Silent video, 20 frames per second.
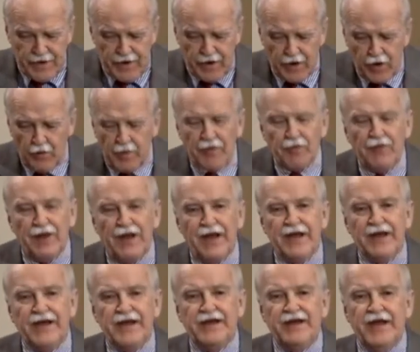
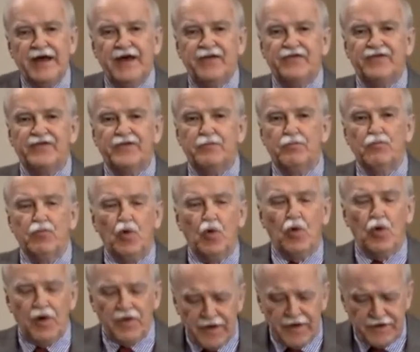Heroin-related deaths
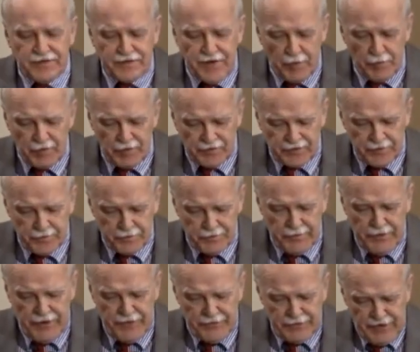more than doubled
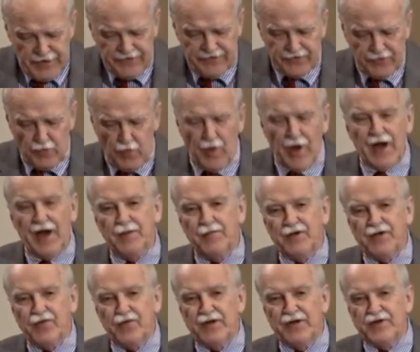
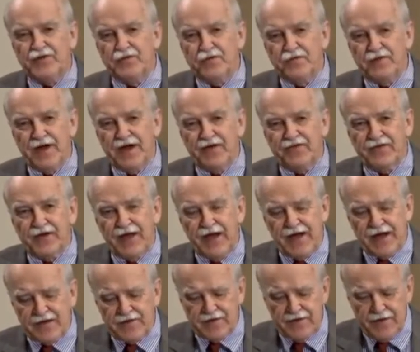nationwide between
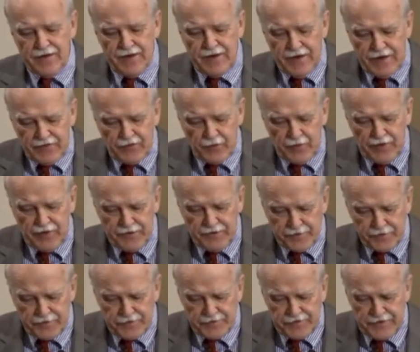2008 and
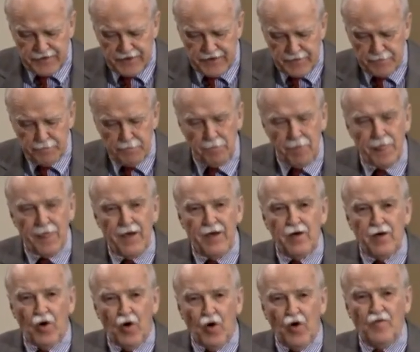2013.
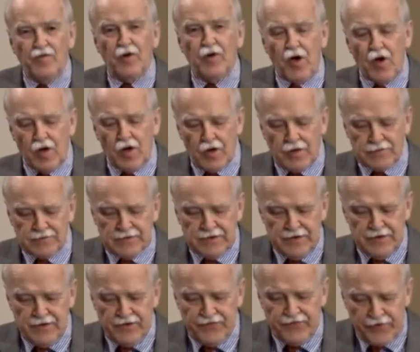Overall,
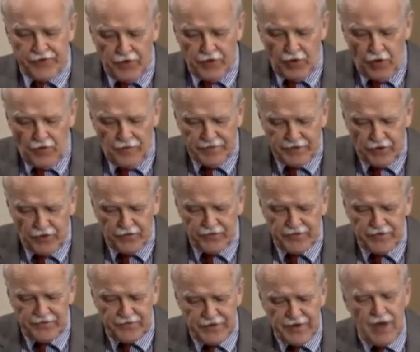drug
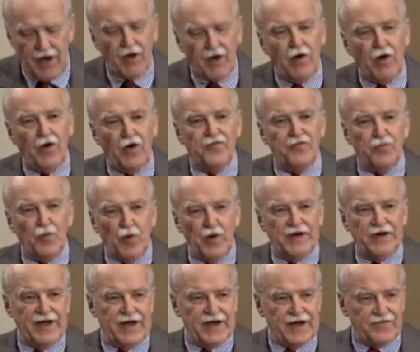overdoses now cause
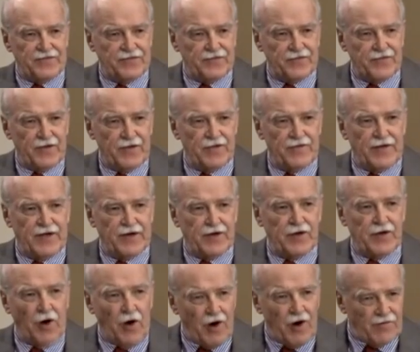more deaths
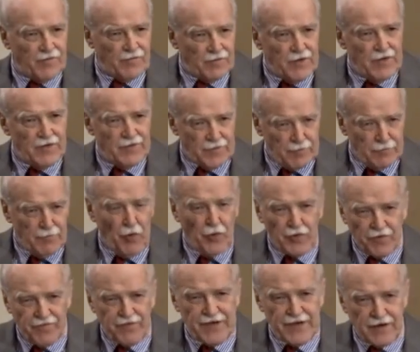than
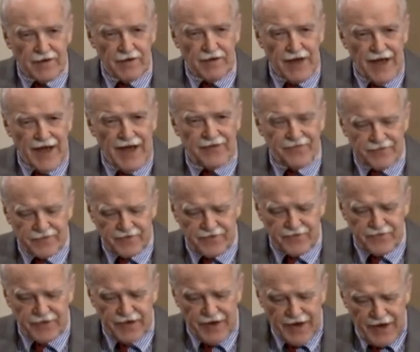motor vehicle
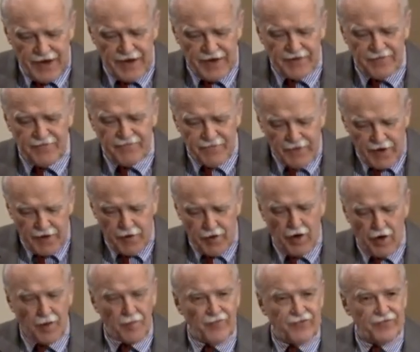accidents and
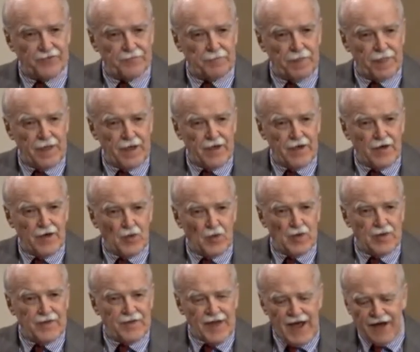firearms,
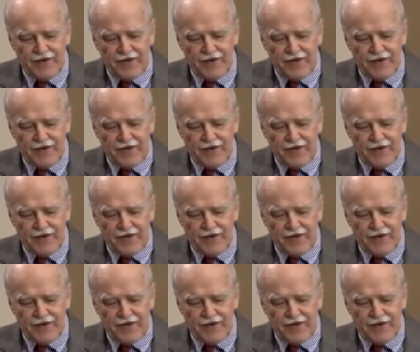with